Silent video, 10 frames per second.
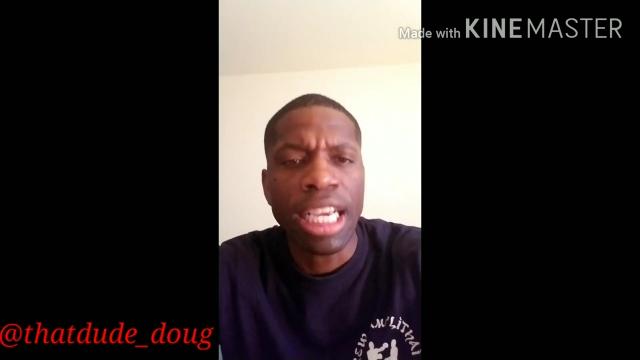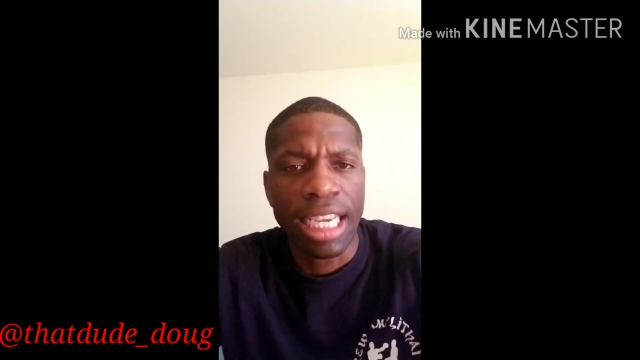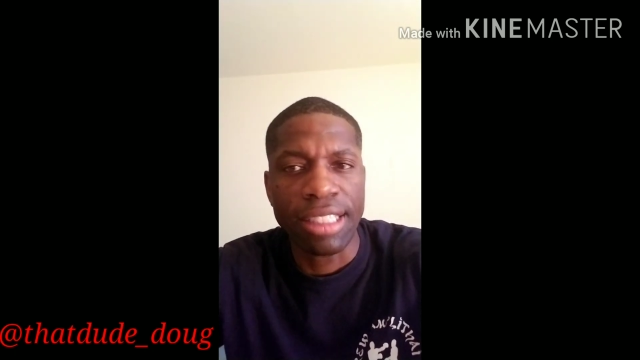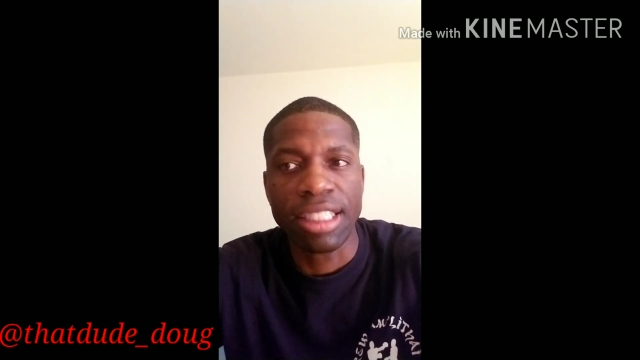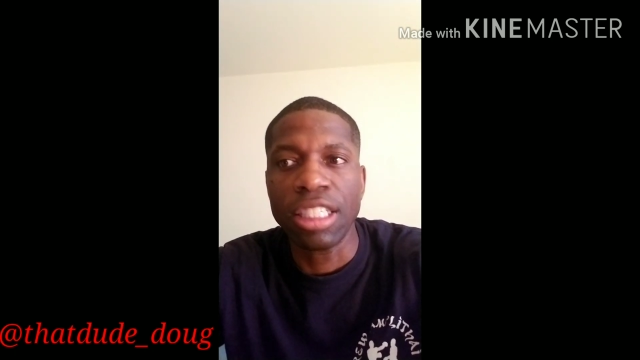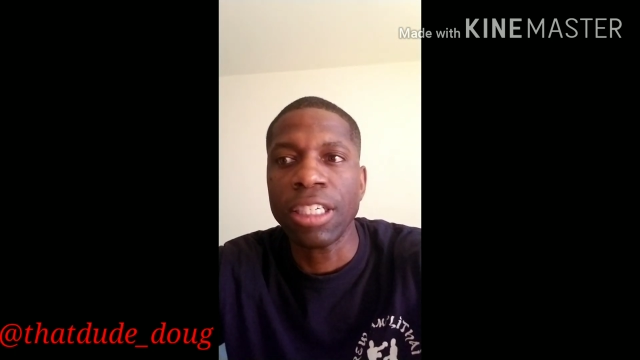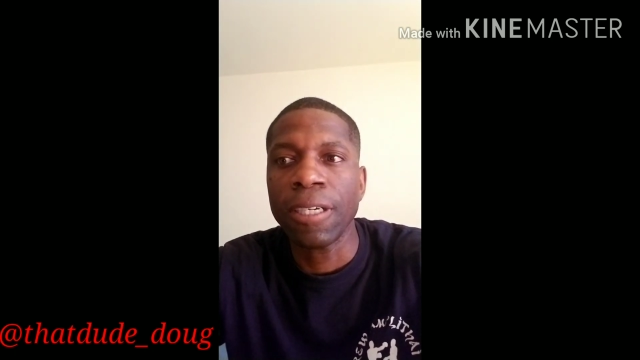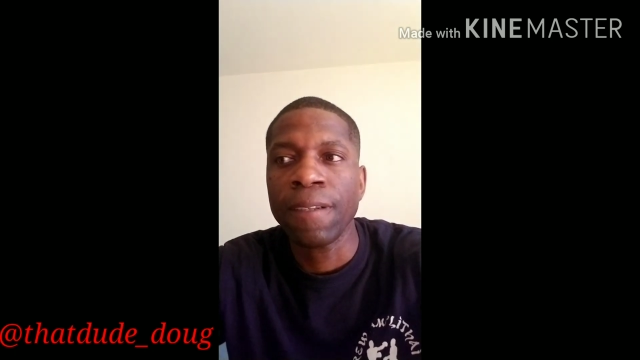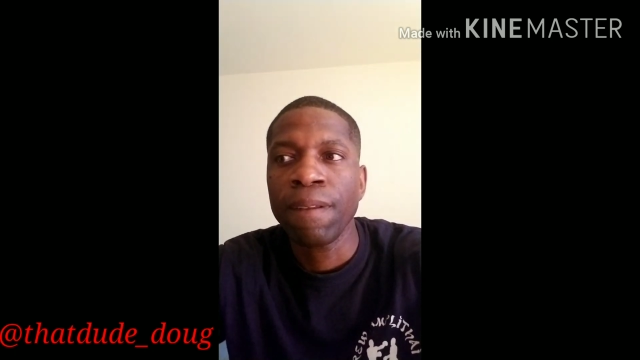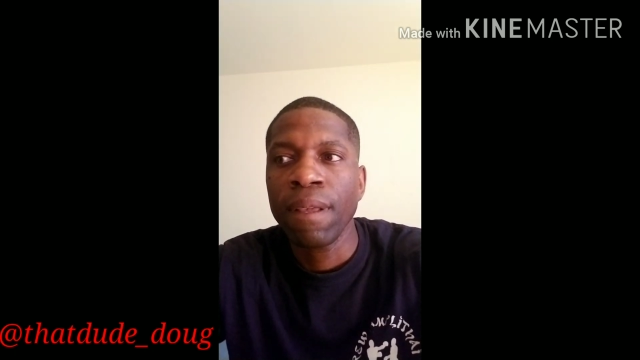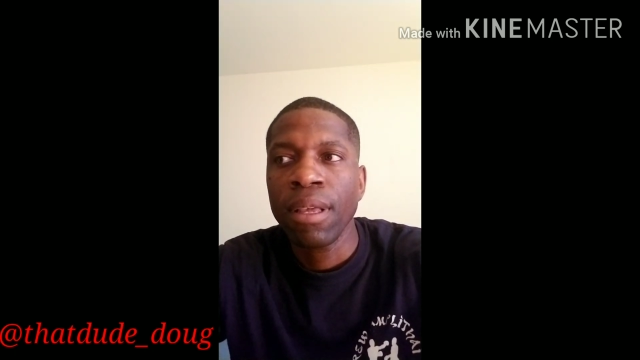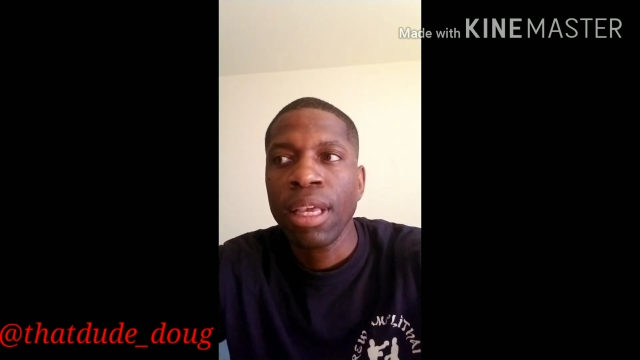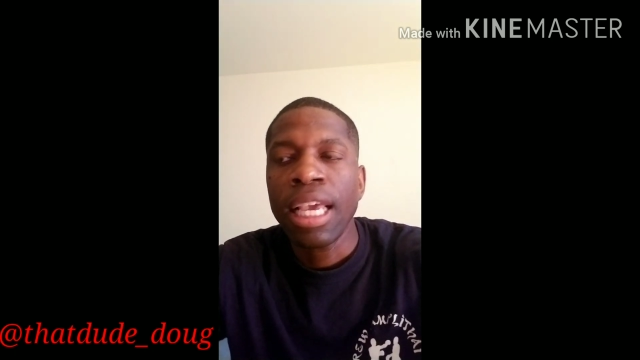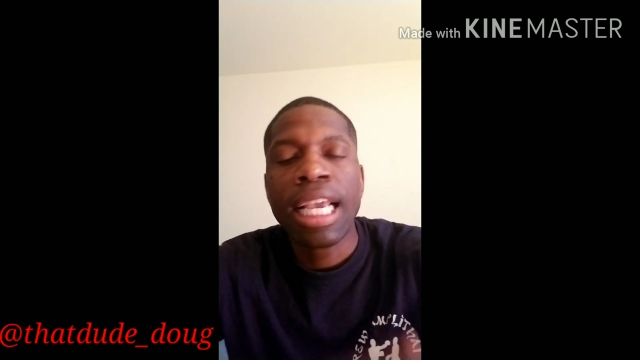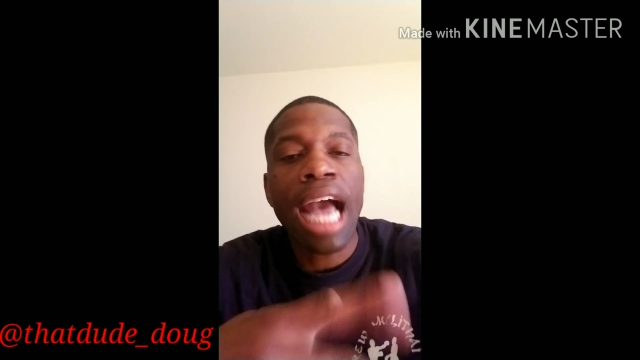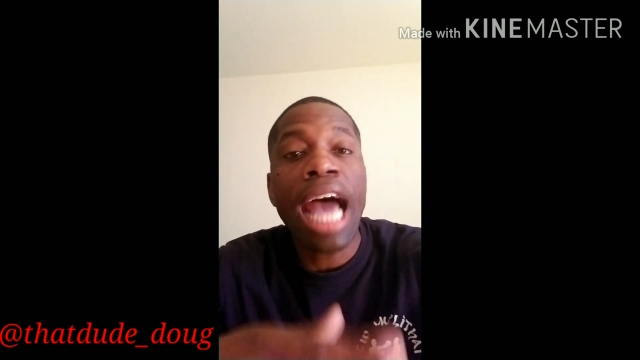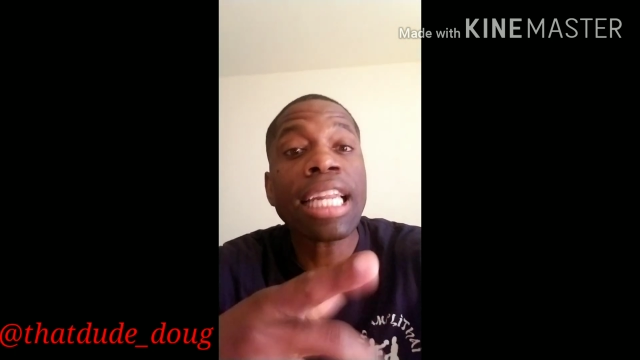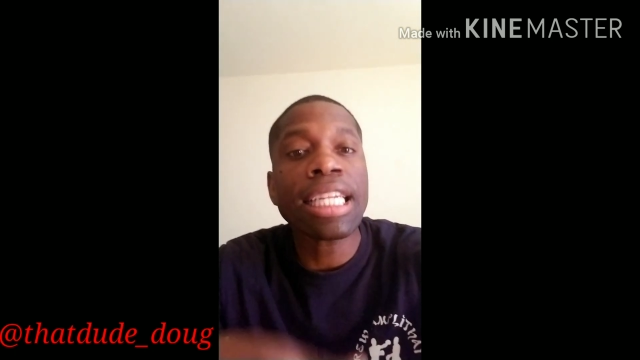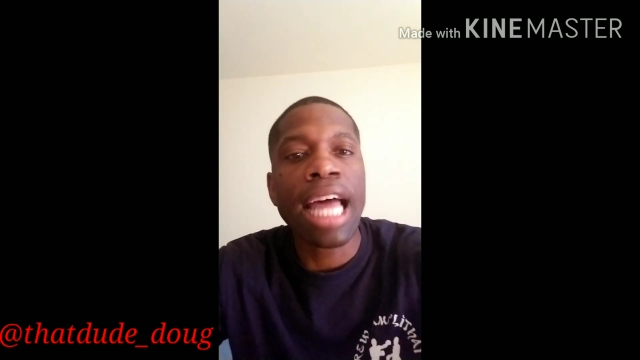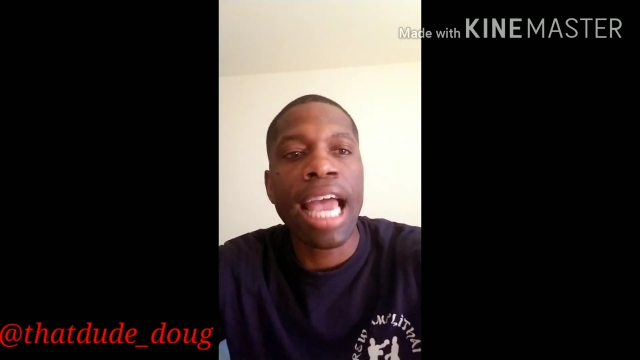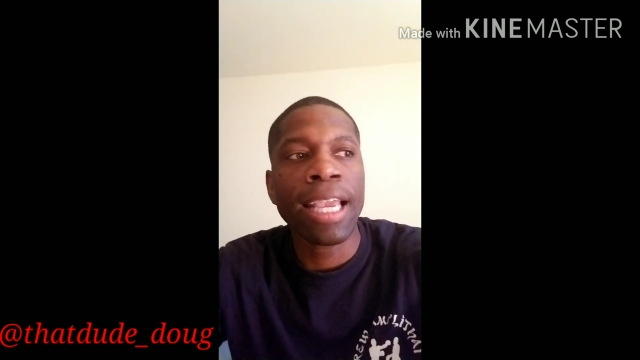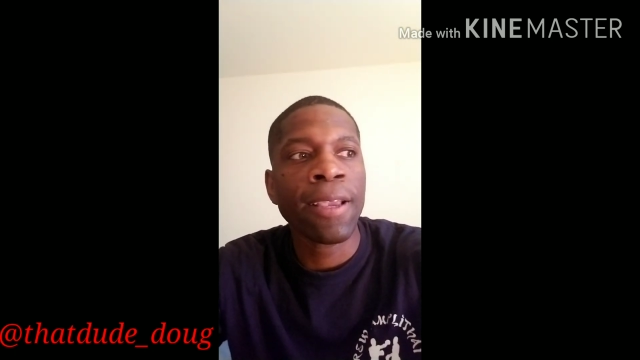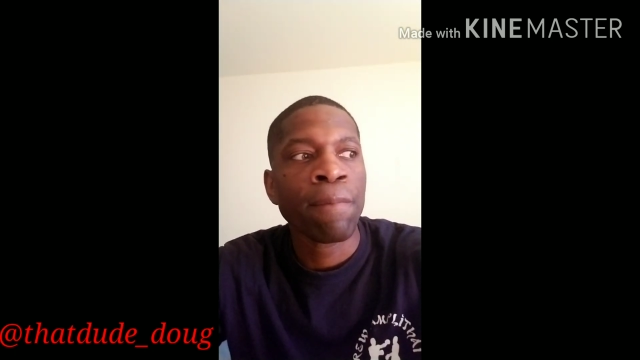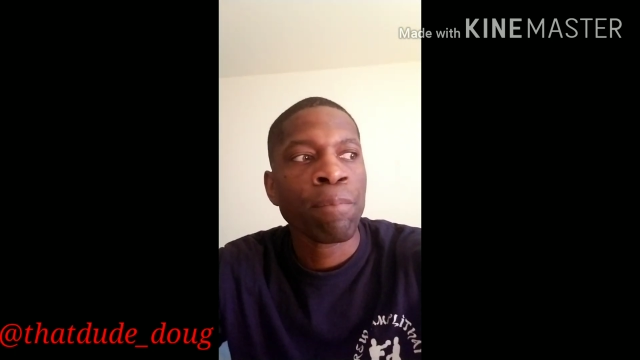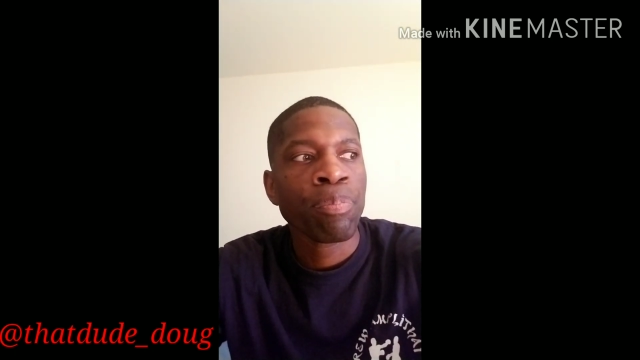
is good. Kind of like